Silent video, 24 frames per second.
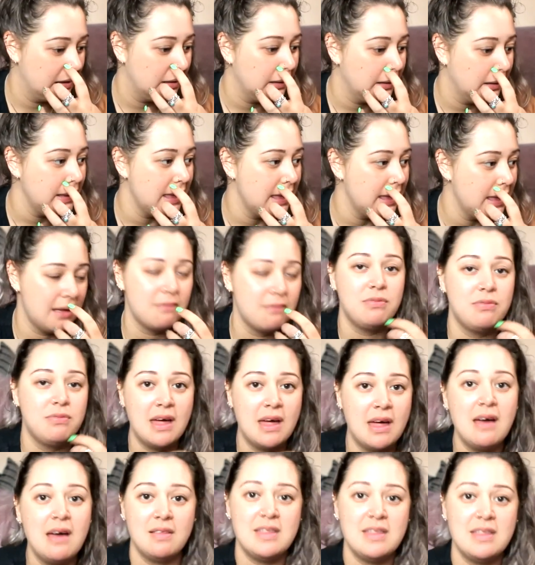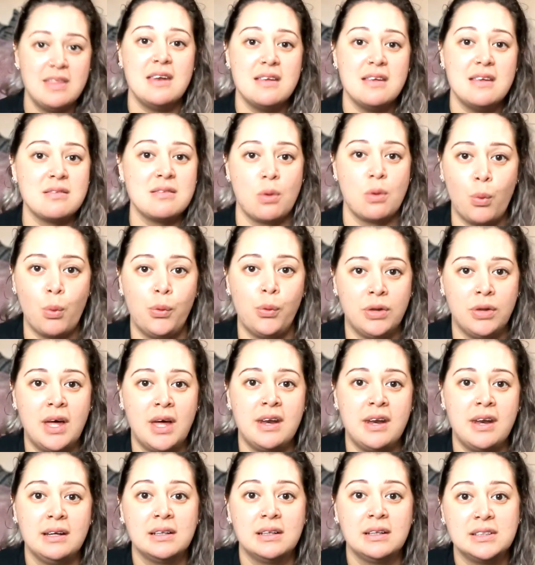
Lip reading: yeah, that is a walnutting,